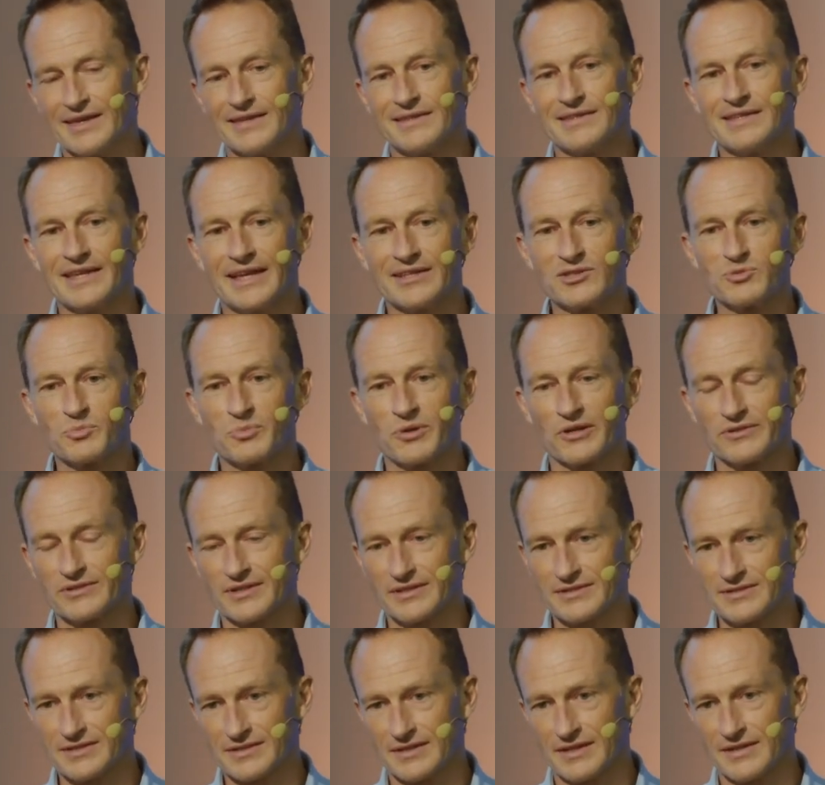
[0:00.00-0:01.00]
the end
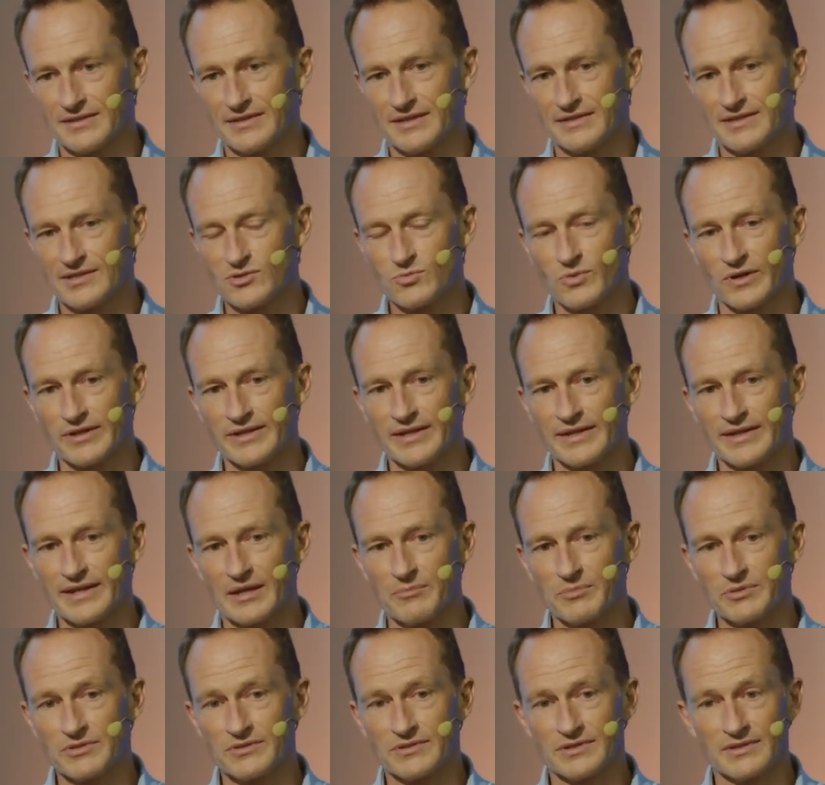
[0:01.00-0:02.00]
product that is working
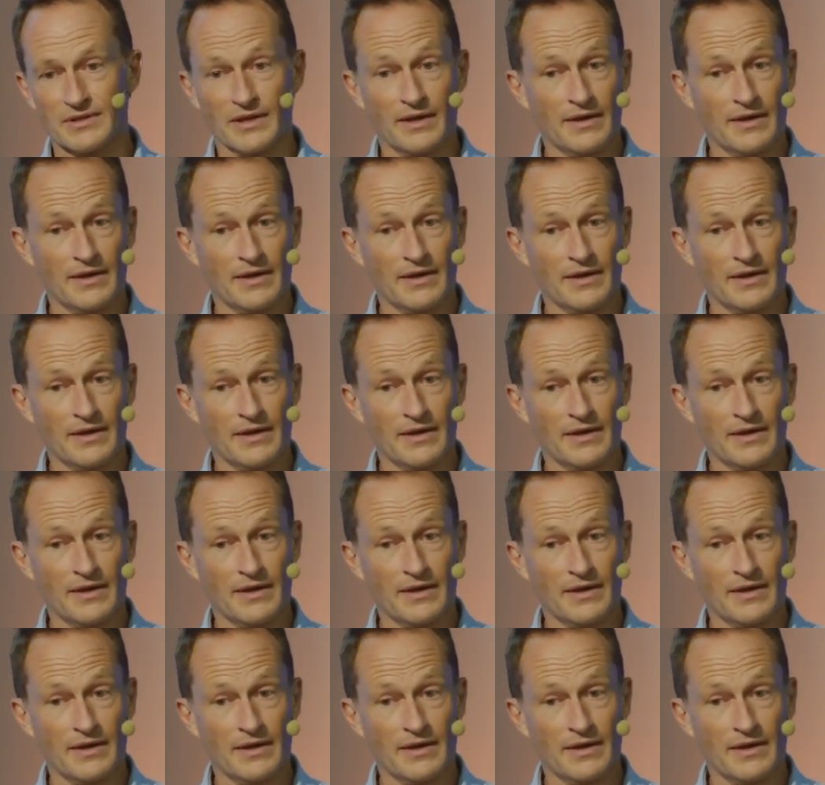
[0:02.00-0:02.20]
capital.